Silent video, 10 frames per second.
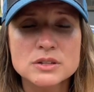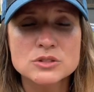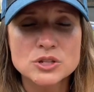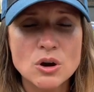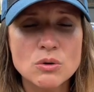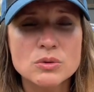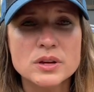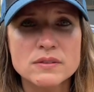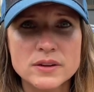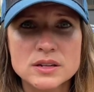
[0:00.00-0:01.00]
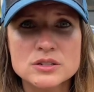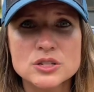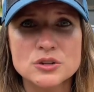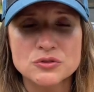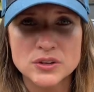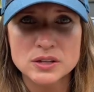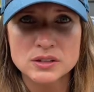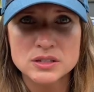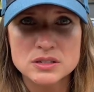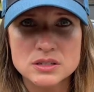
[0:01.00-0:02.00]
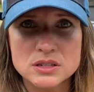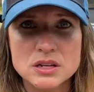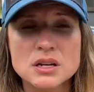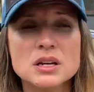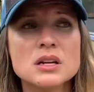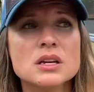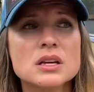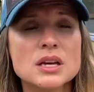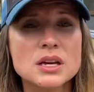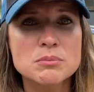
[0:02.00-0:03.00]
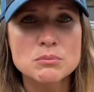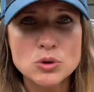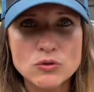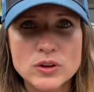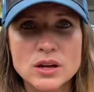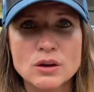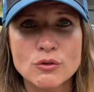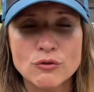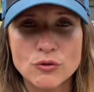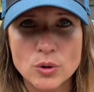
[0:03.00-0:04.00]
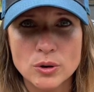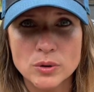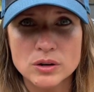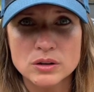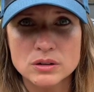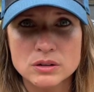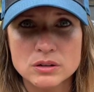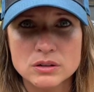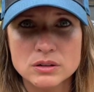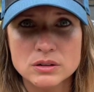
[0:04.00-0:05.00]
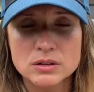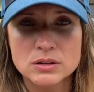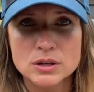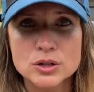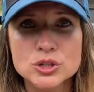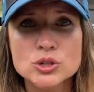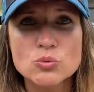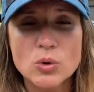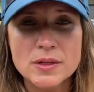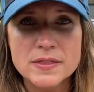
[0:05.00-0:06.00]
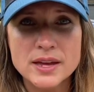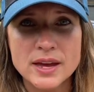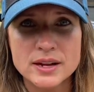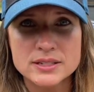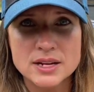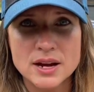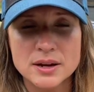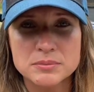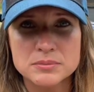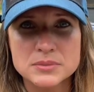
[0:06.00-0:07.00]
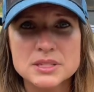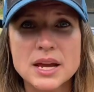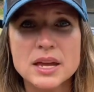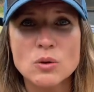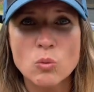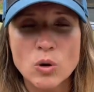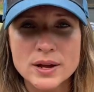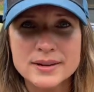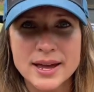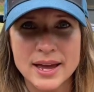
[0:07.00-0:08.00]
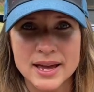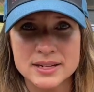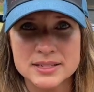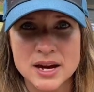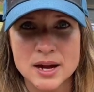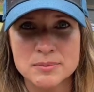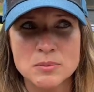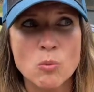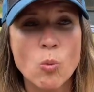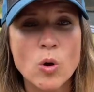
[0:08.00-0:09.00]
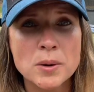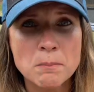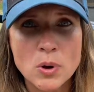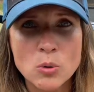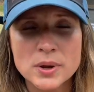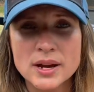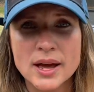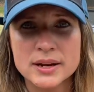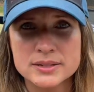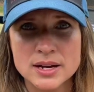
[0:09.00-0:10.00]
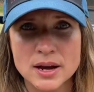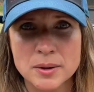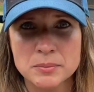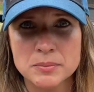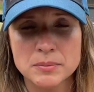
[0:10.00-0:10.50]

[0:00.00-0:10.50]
Don't give in to your feelings. Keep moving forward. Do one thing at a time. Take it one day at a time, one moment at a time.